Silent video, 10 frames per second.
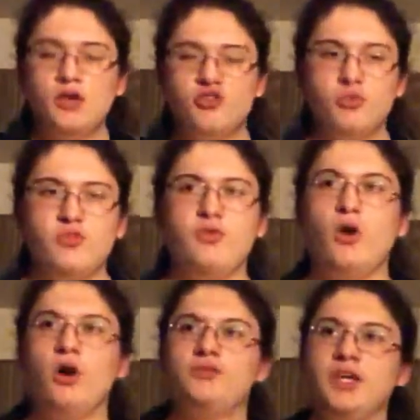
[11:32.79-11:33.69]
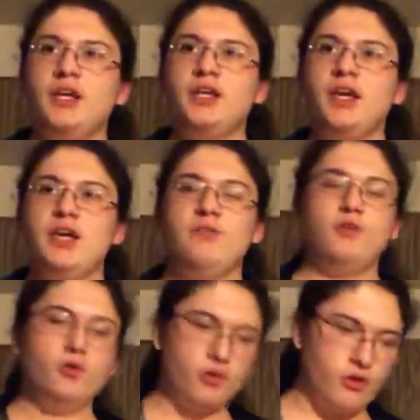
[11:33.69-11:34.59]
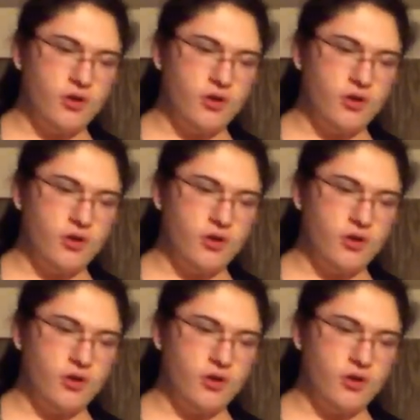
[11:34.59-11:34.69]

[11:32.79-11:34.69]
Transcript: She was involved in a feud with